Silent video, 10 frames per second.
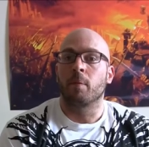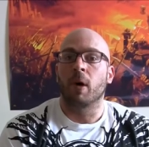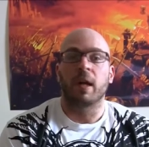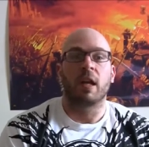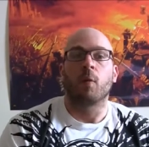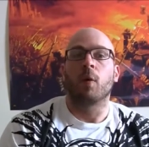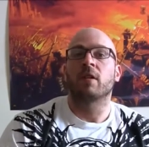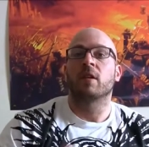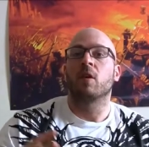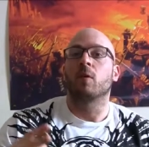But it
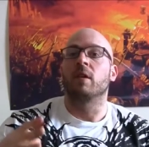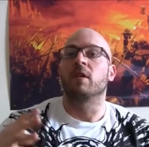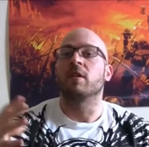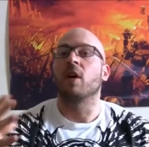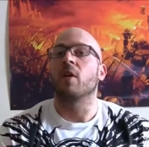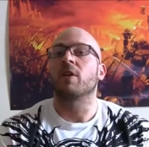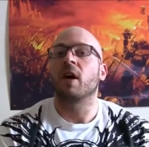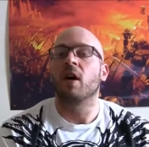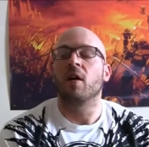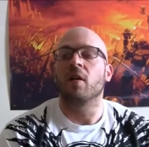wasn't a result
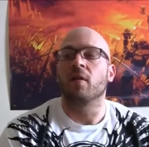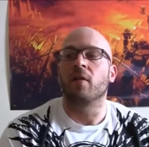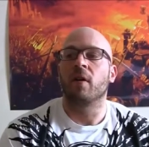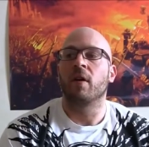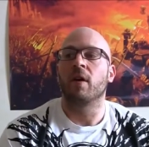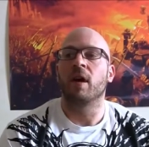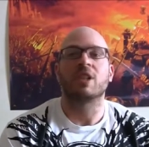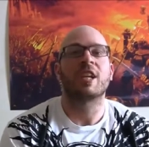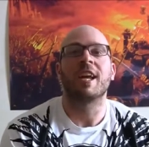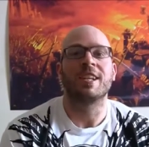of a
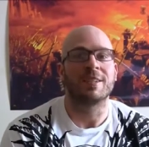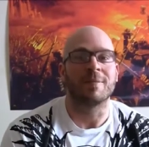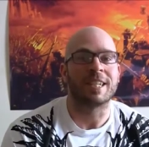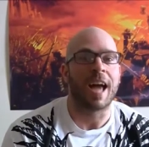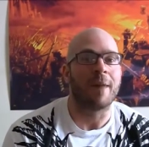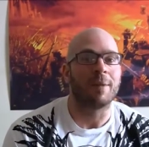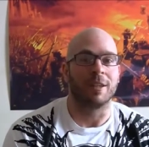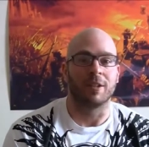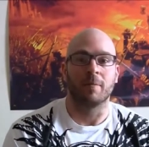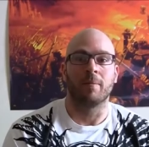change in
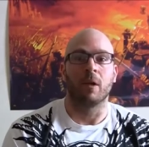metabolism.